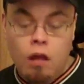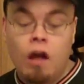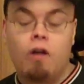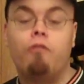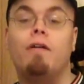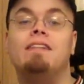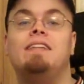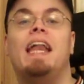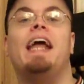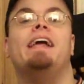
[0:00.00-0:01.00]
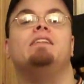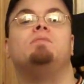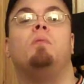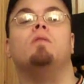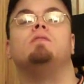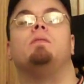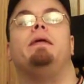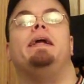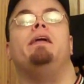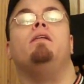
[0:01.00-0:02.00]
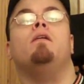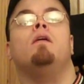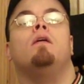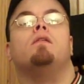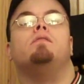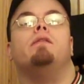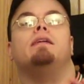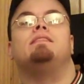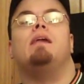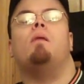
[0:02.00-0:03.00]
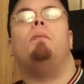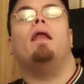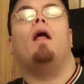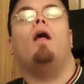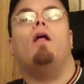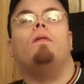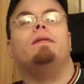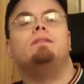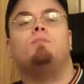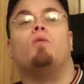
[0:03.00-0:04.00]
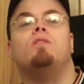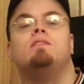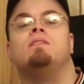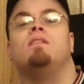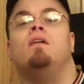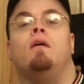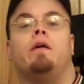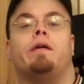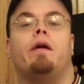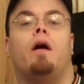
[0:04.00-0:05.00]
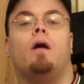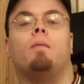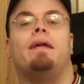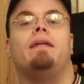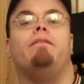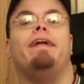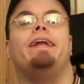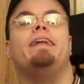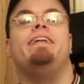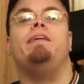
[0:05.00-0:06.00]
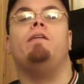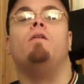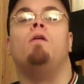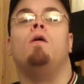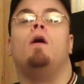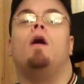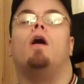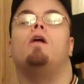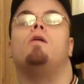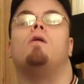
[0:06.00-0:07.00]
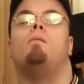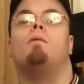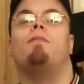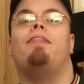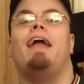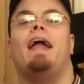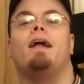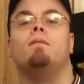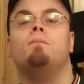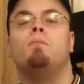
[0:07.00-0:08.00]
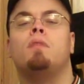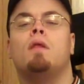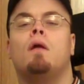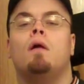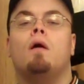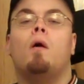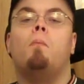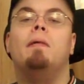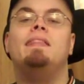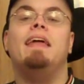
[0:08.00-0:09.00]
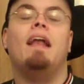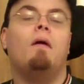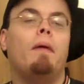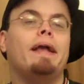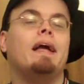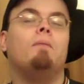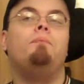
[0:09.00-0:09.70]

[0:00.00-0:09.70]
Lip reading: of what today is supposed to be. I'm dressed up in all the sports garb, getting ready to do our normal thing. But then I wake up